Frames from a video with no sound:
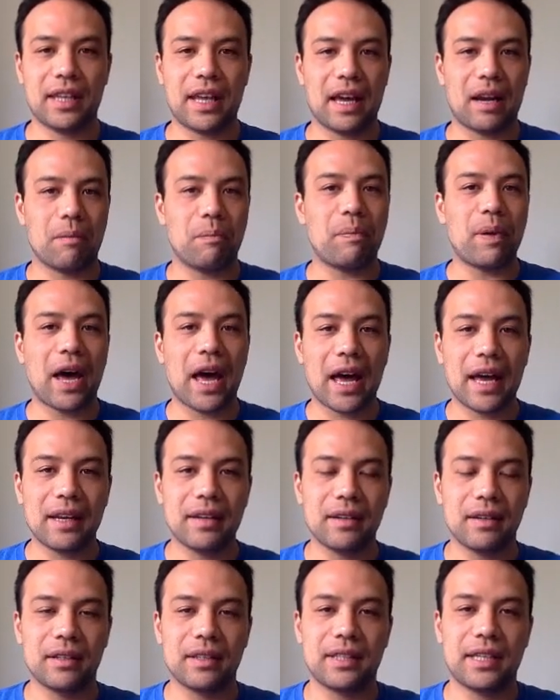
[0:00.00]
They had a
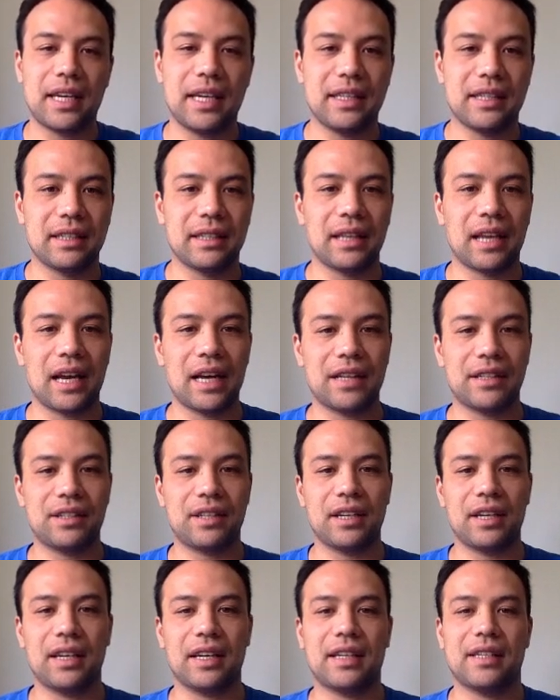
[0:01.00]
bad season last
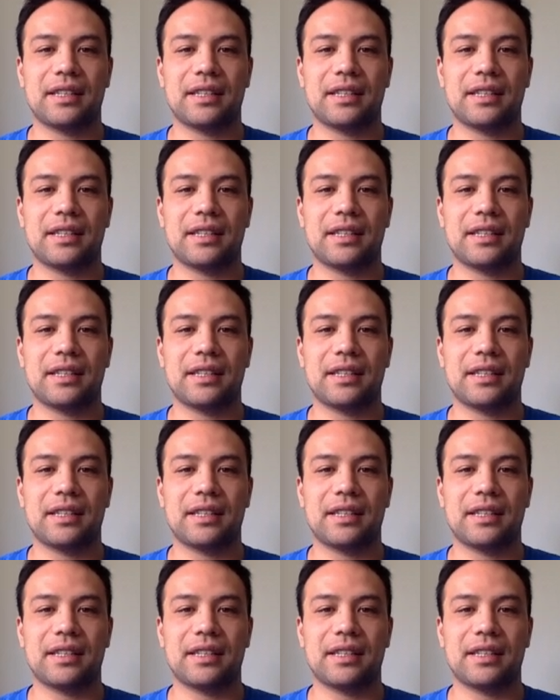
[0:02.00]
year.